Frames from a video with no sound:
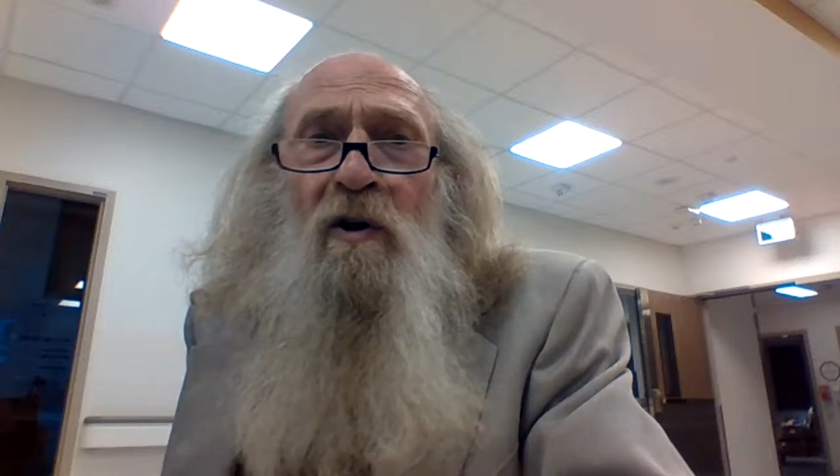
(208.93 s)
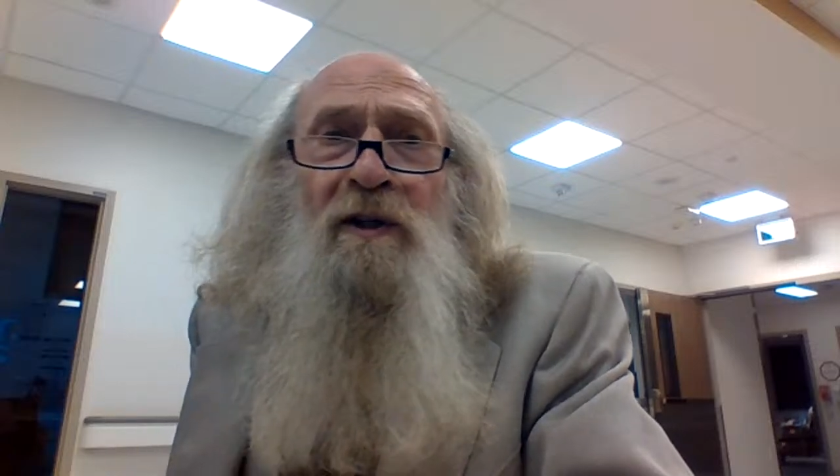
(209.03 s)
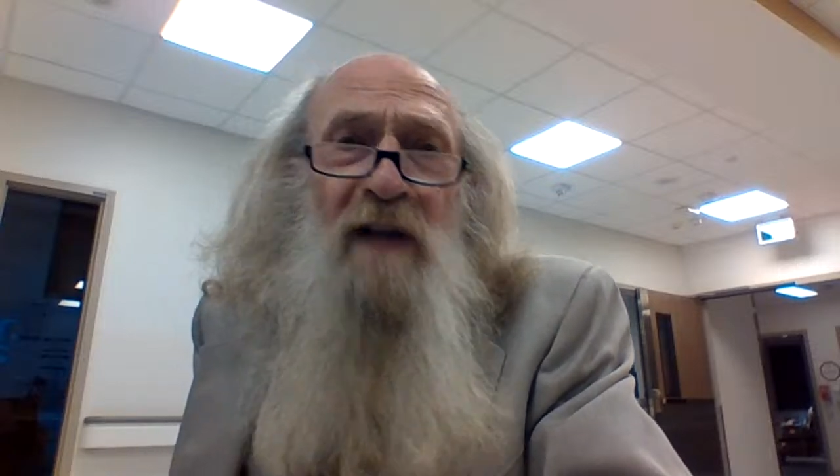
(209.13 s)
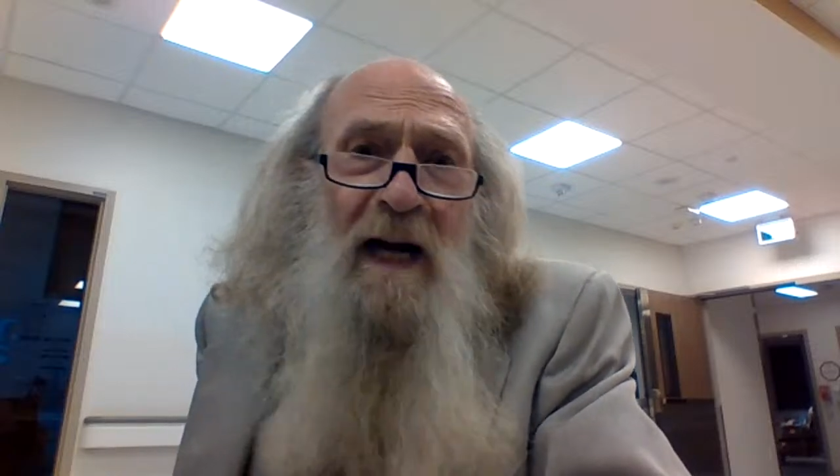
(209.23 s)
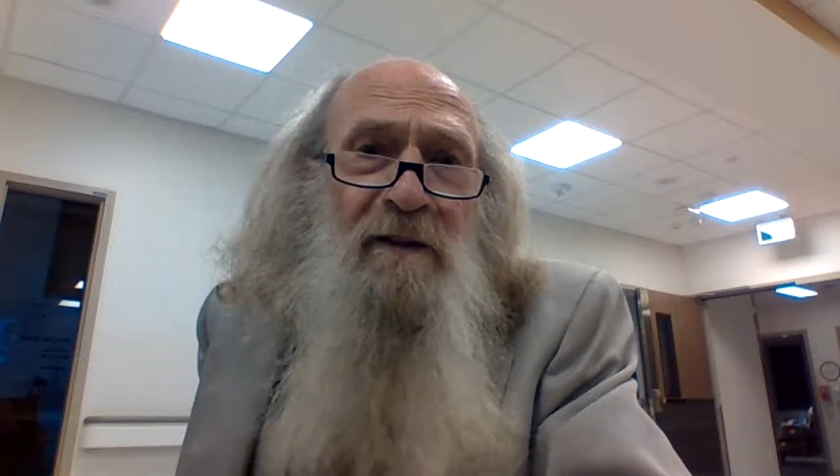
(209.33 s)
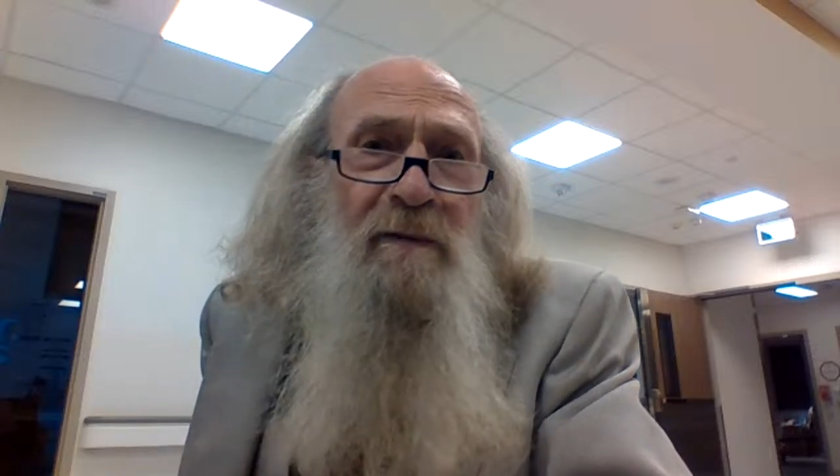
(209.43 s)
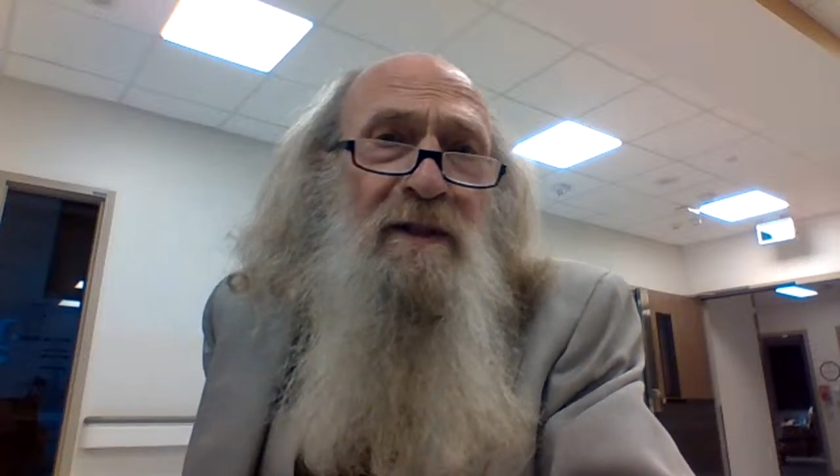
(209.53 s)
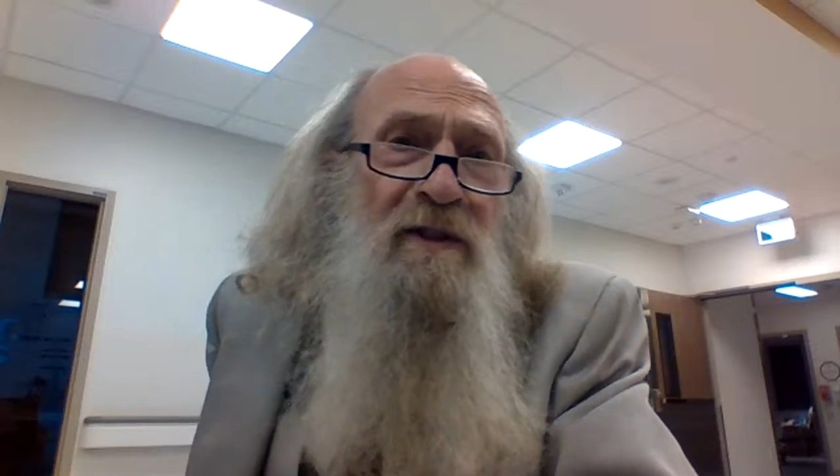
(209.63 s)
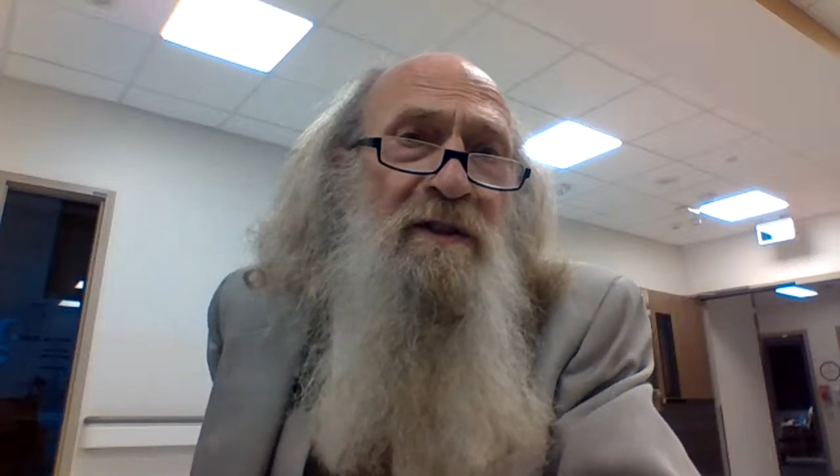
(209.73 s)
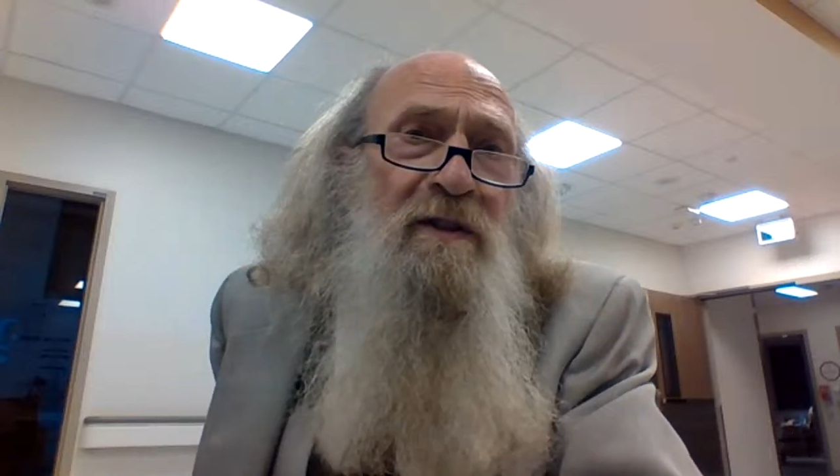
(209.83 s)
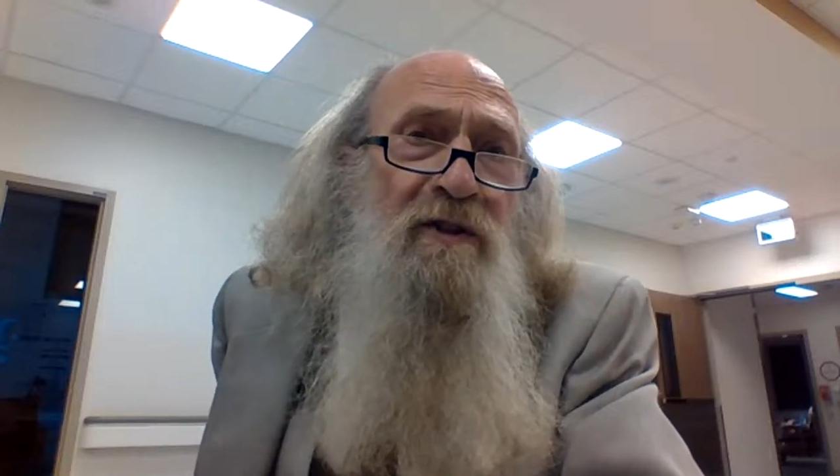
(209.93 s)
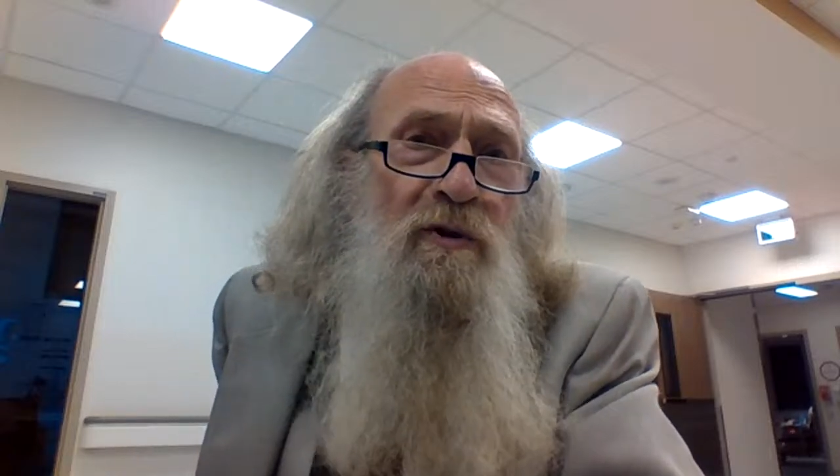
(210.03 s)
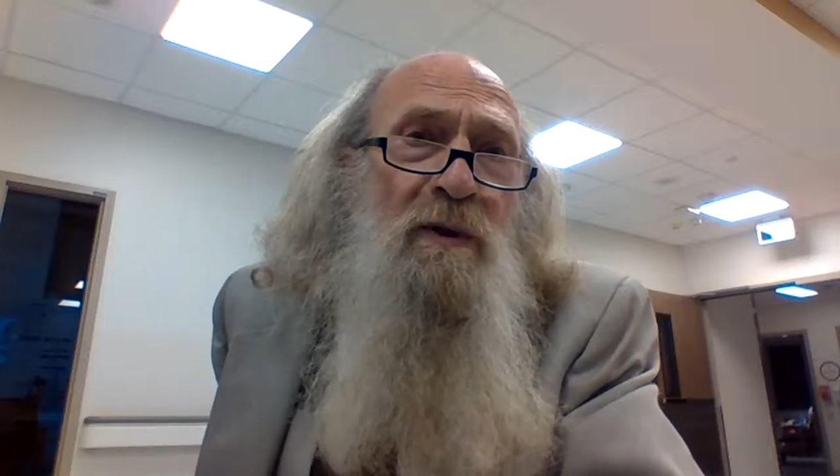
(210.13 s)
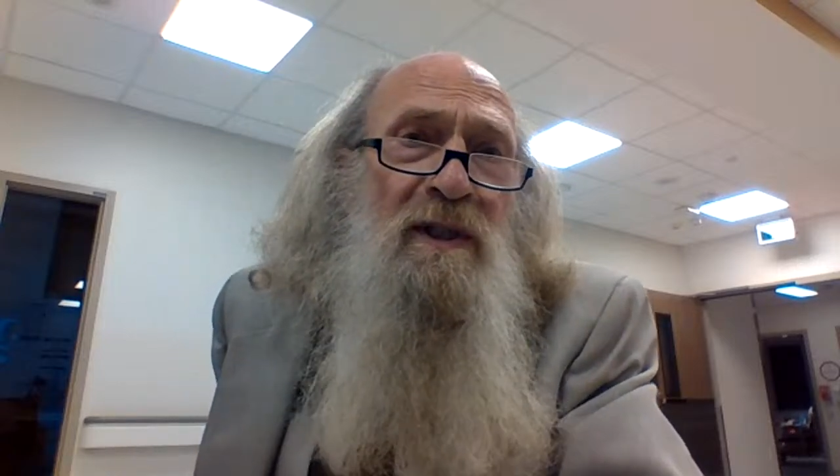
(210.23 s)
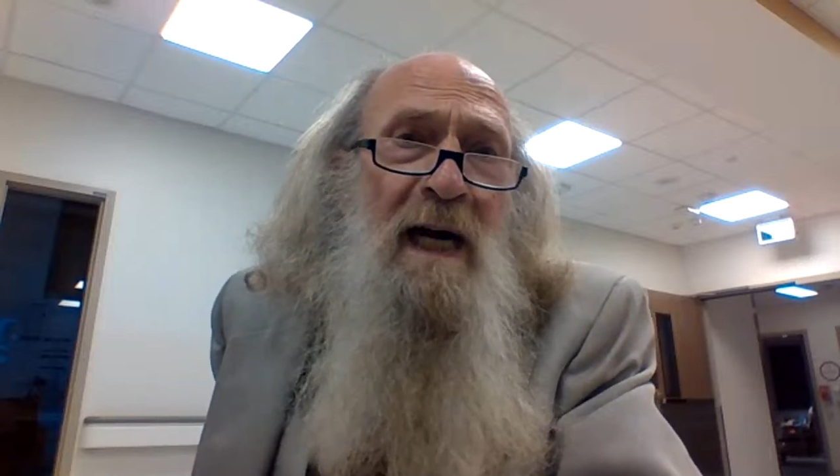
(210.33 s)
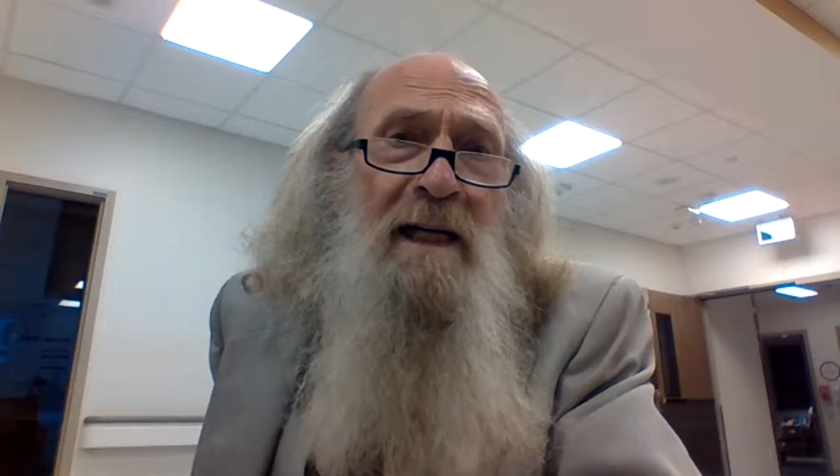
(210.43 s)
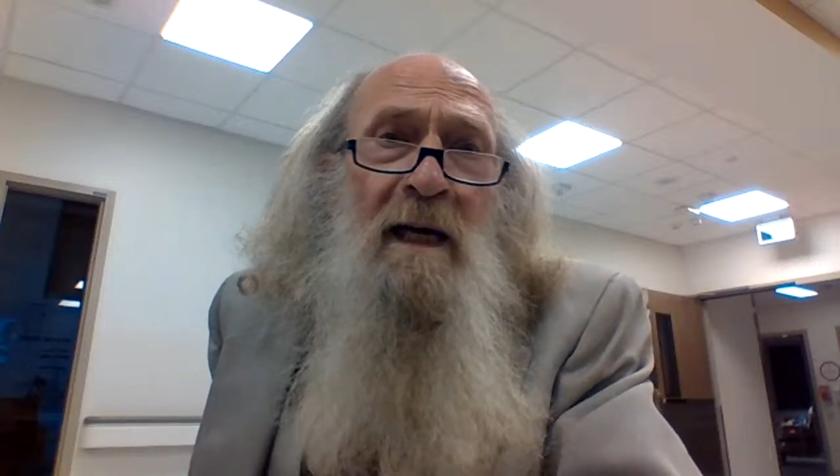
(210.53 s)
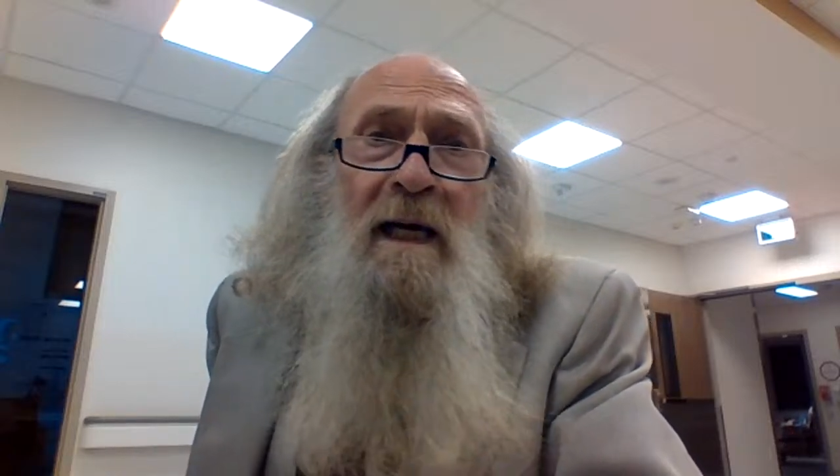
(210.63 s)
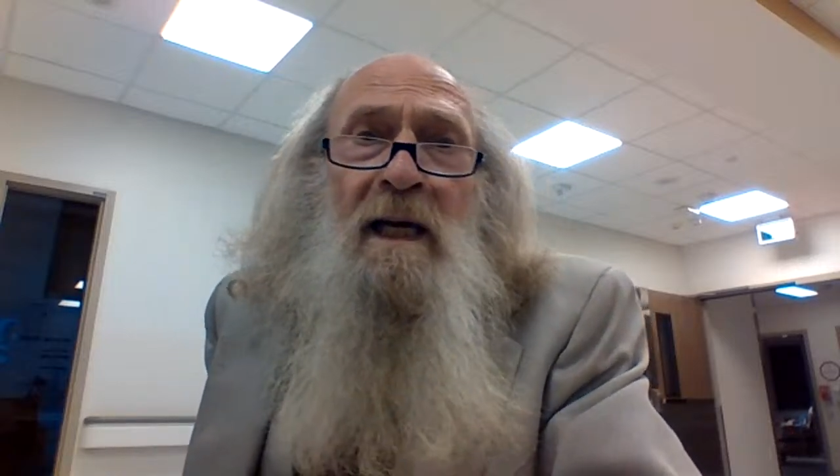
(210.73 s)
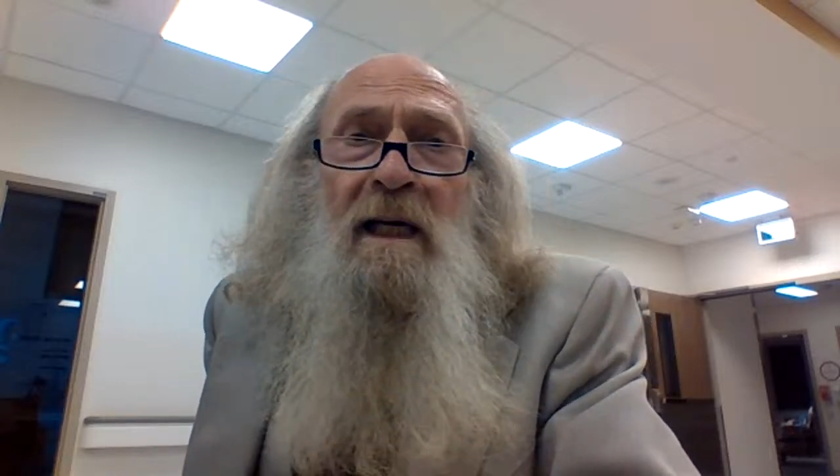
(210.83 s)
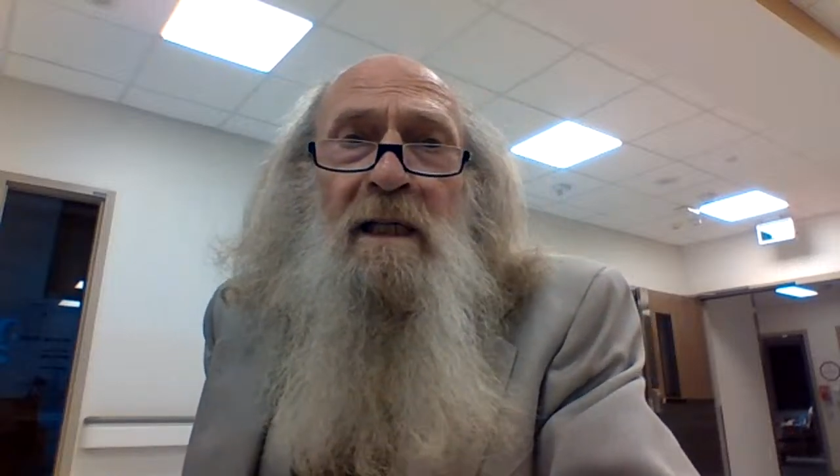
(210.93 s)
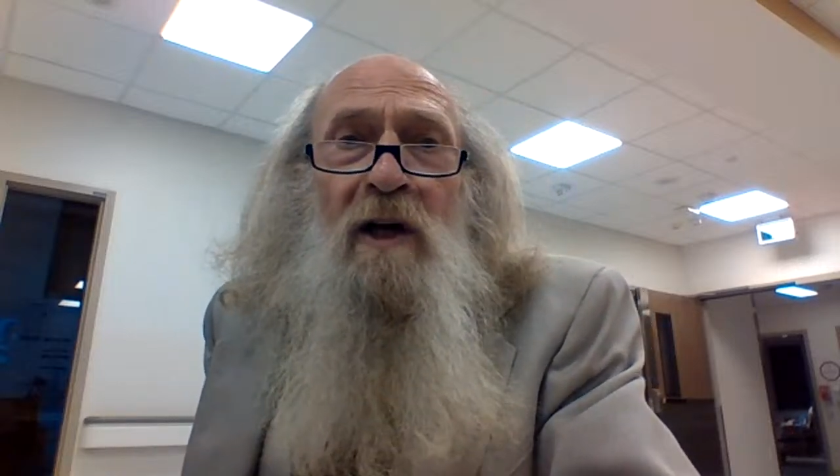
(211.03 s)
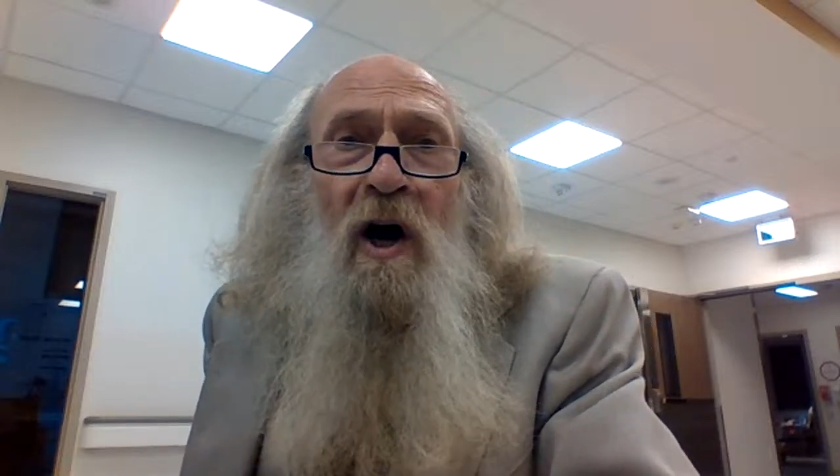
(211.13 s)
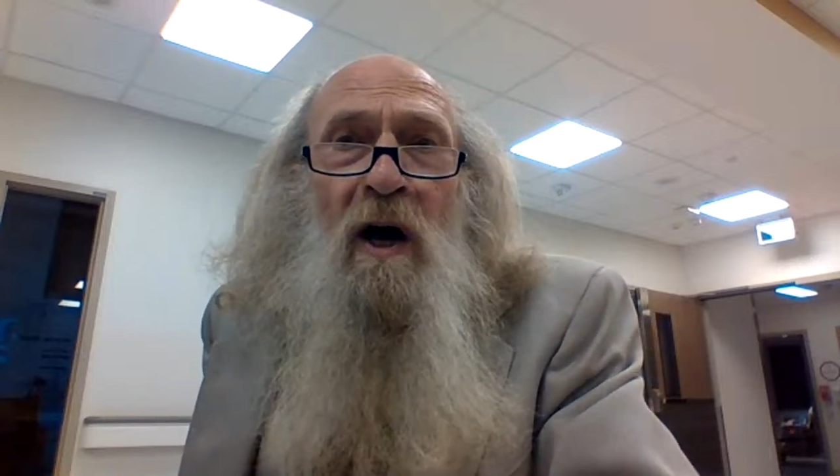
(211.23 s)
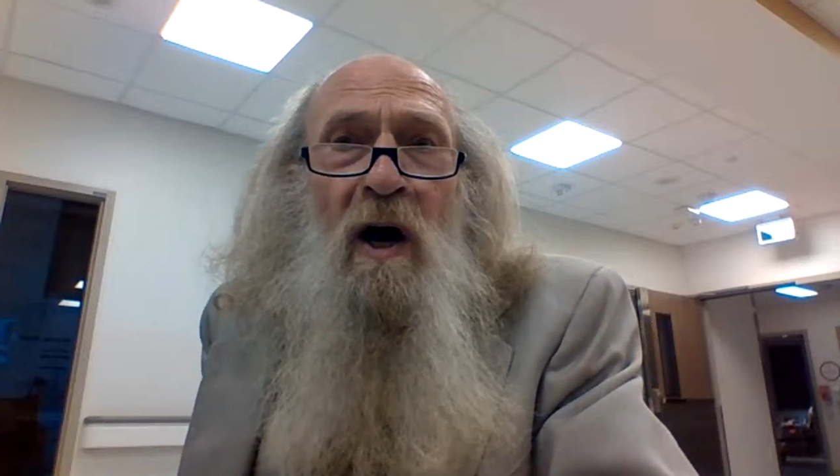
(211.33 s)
or doctor-assisted suicide. And